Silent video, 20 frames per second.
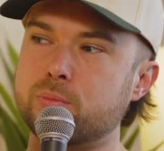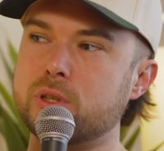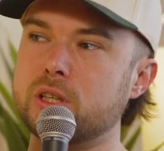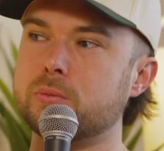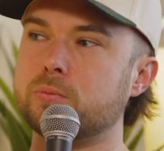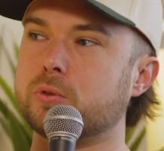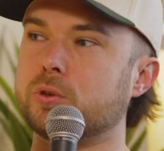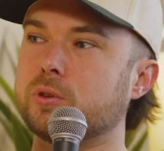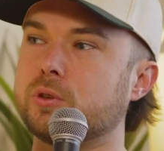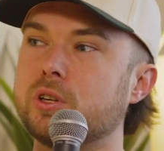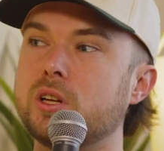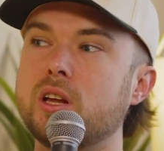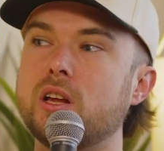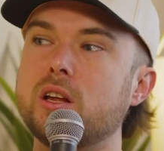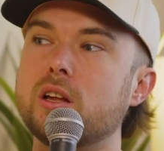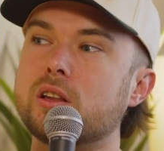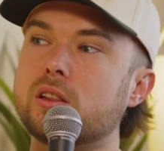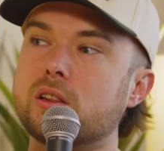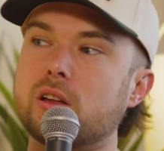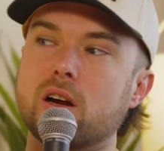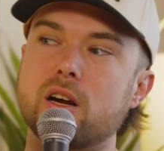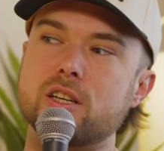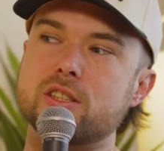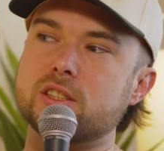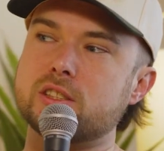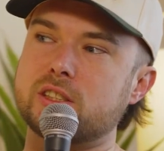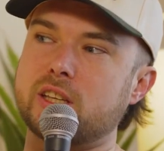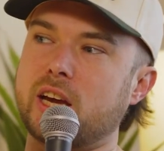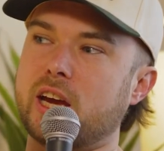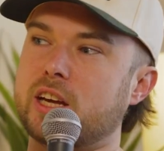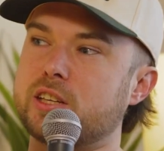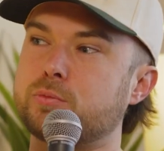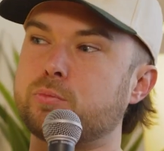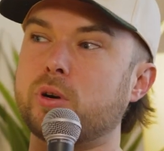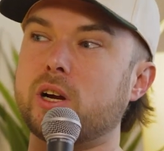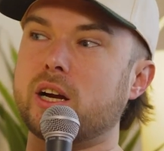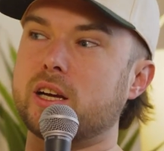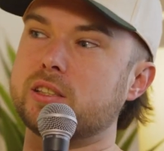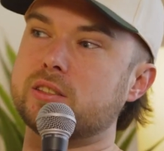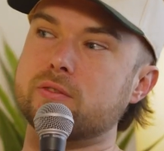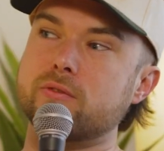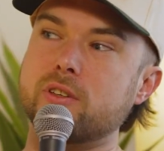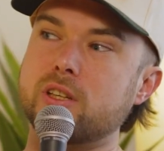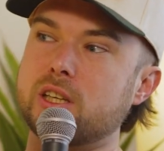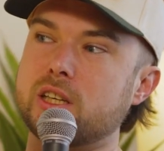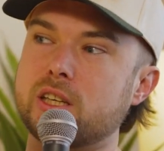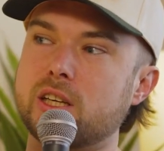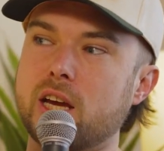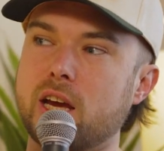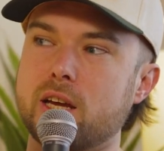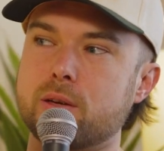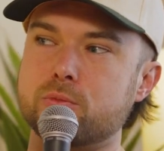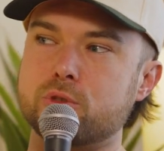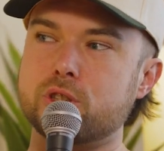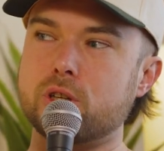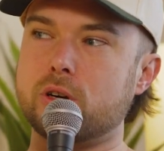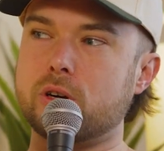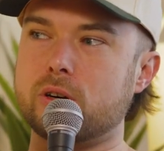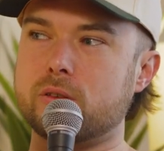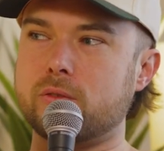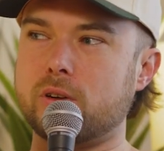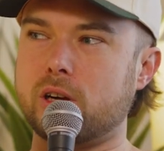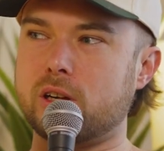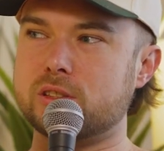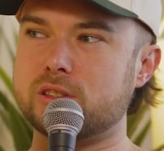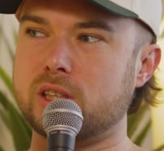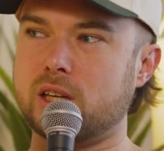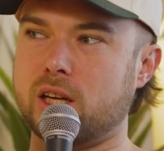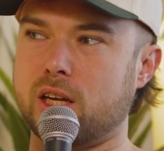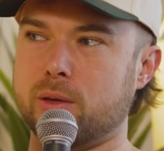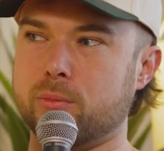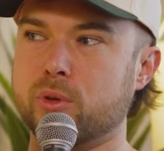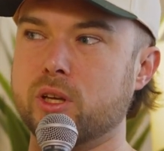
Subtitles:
people, largest cash prize of any game show of all time.